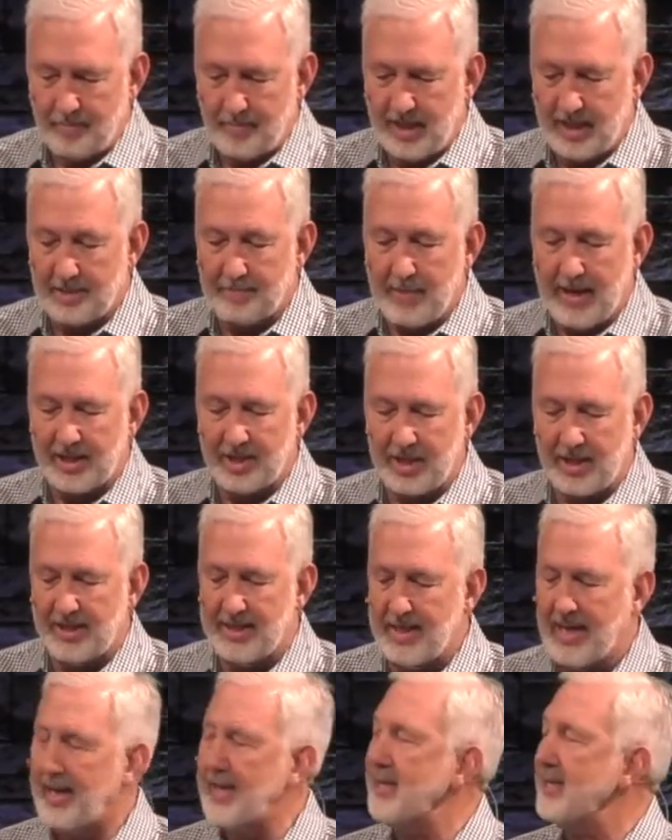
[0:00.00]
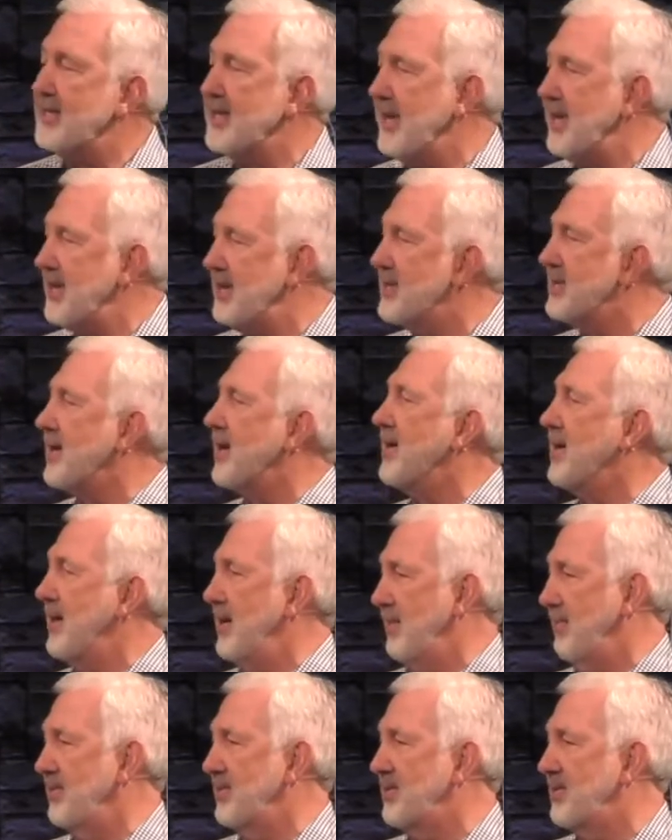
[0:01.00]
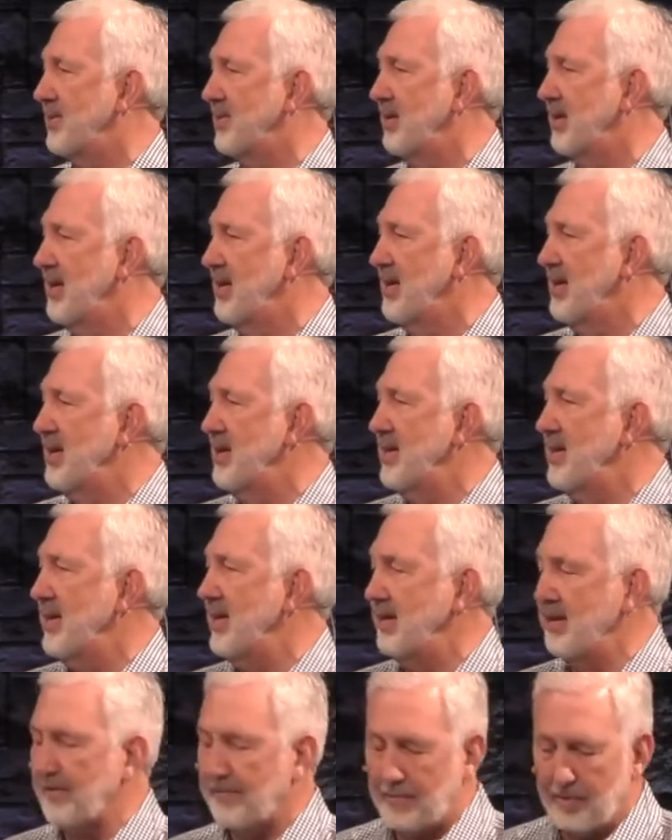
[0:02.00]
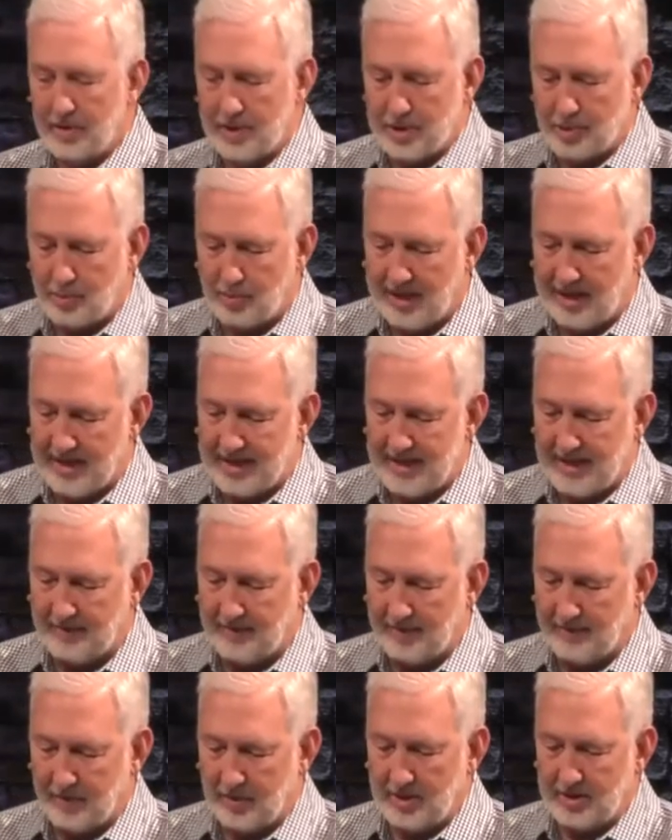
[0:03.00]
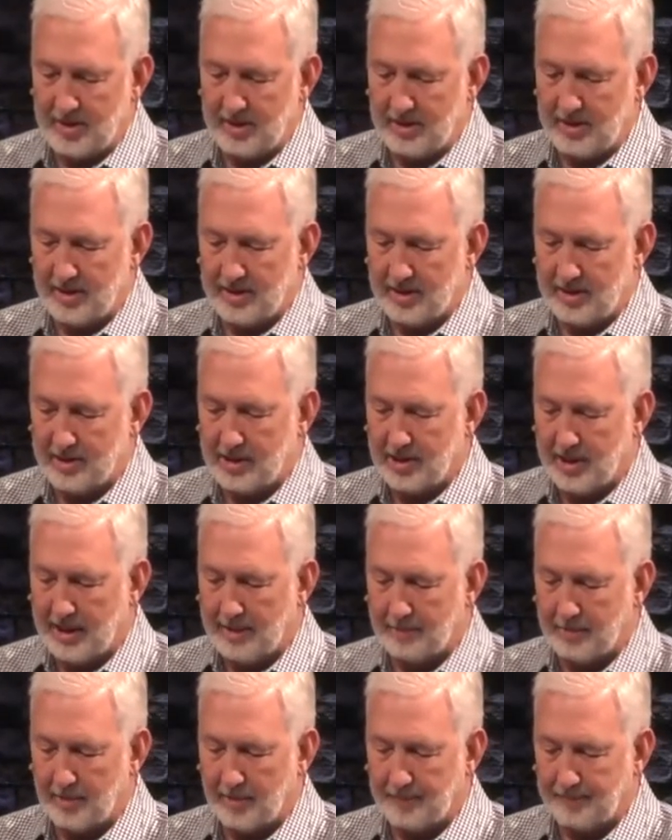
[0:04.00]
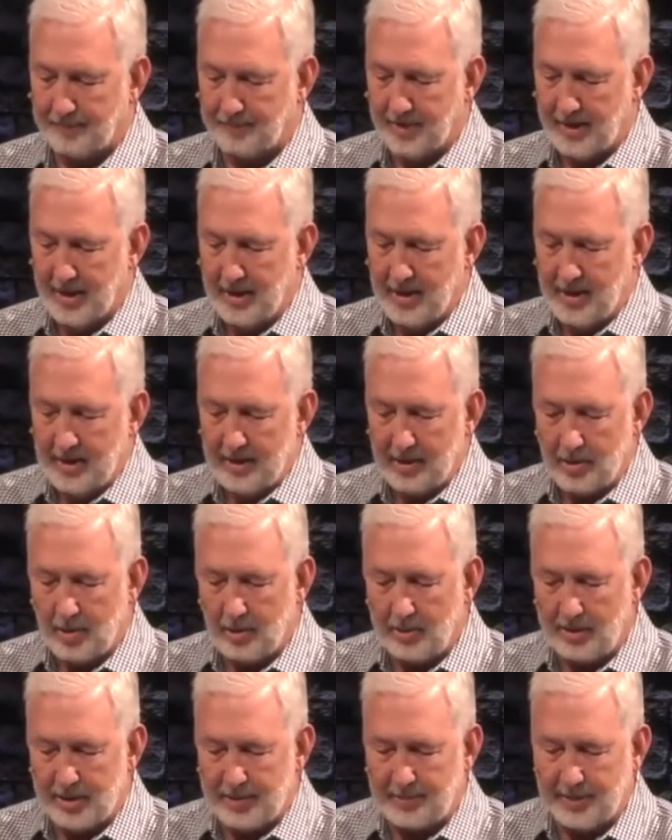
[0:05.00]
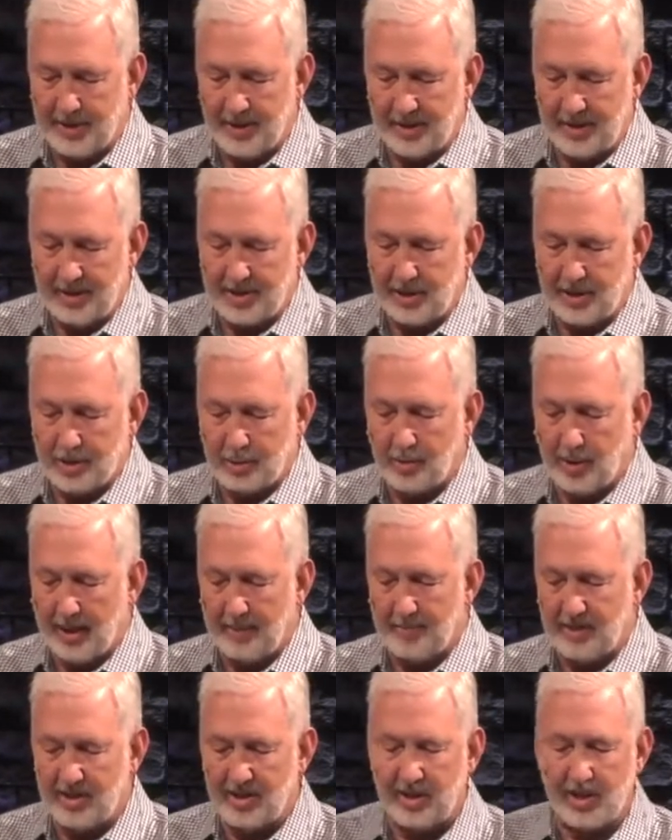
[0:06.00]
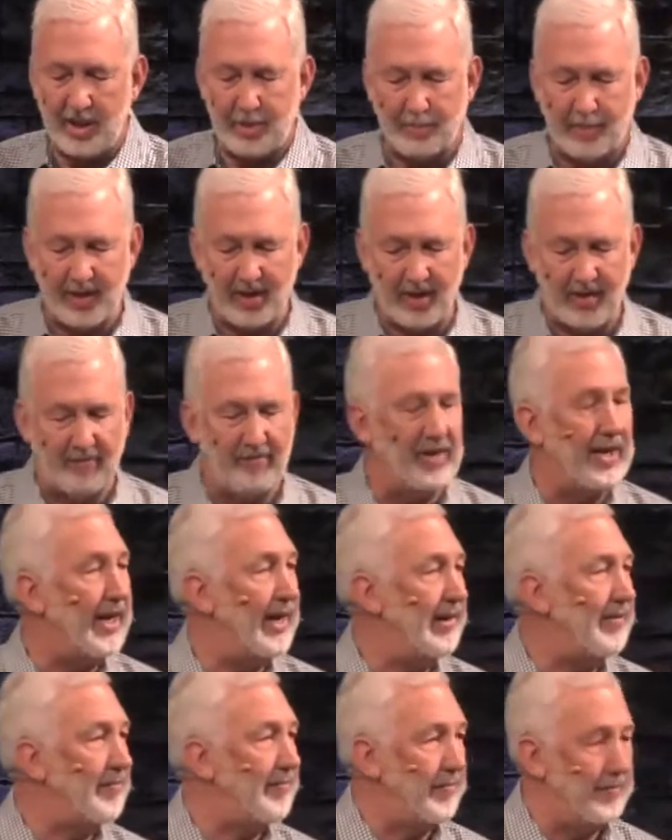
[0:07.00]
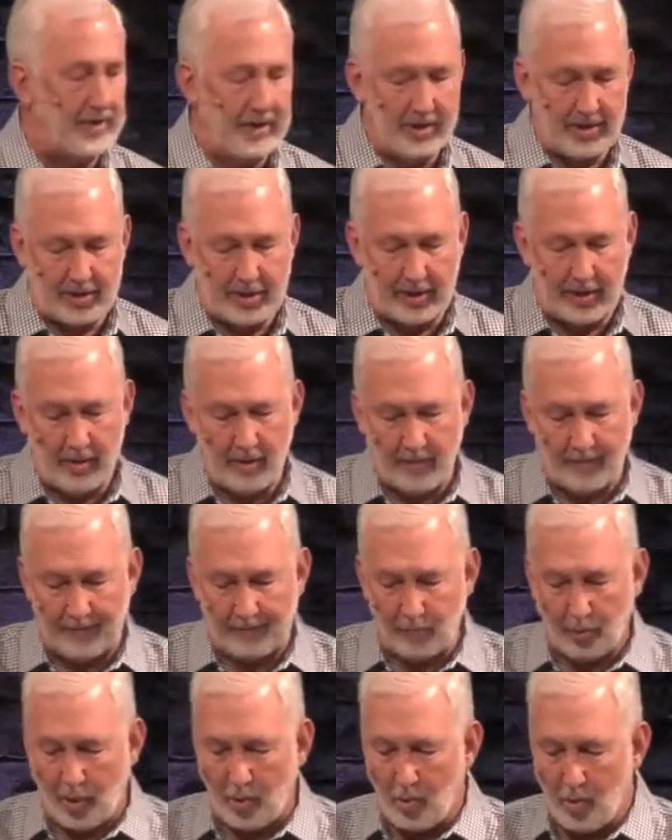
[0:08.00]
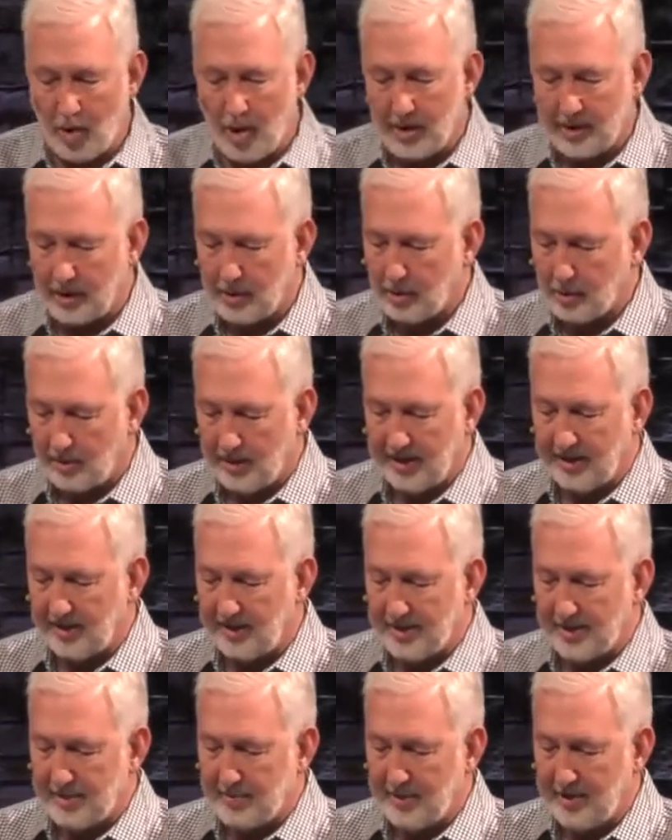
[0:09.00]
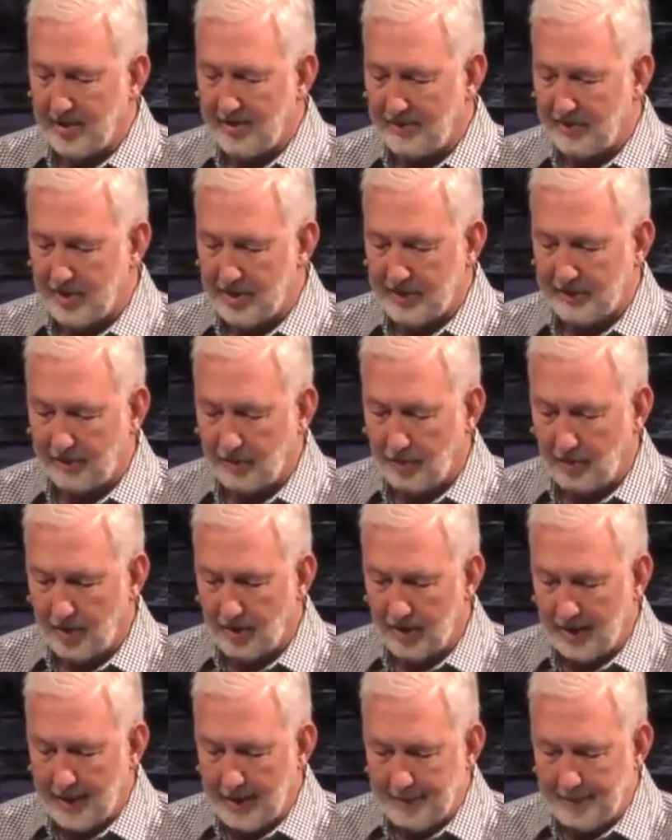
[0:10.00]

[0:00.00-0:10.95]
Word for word: is mentioned 19 times in the first 27 verses of this chapter. The Holy Spirit is described as the Spirit of life, verse 2. We walk according to the Spirit, verse 4.